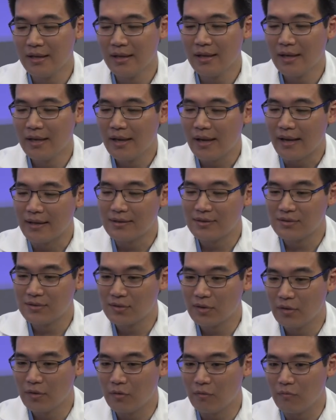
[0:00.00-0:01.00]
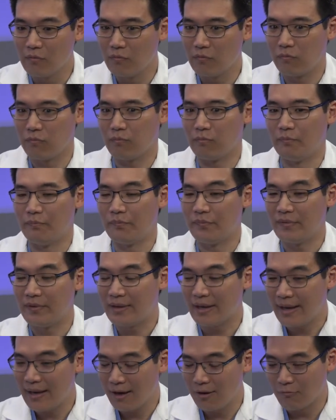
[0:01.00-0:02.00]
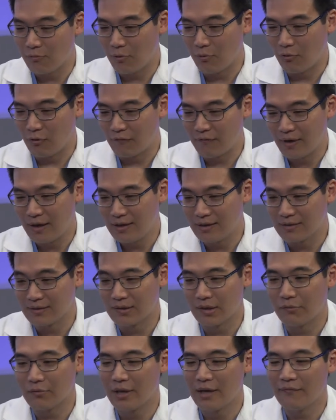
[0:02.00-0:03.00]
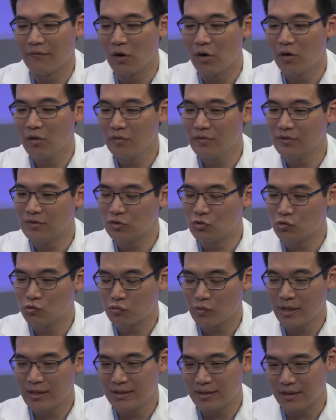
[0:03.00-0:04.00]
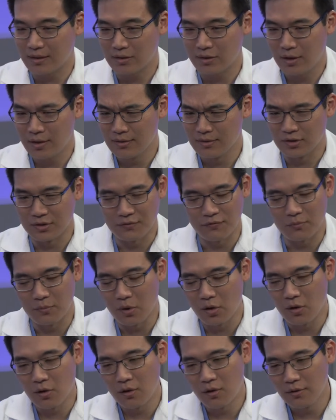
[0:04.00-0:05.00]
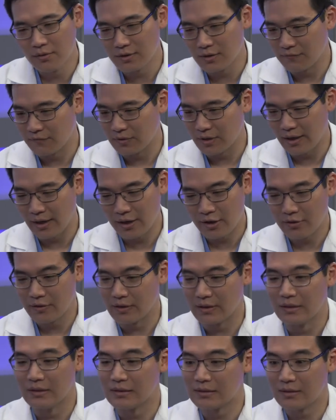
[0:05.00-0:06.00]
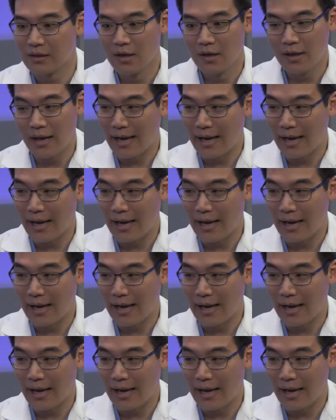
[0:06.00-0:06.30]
Yeah. And so now what we're finding is that we have all these great technologies from all different areas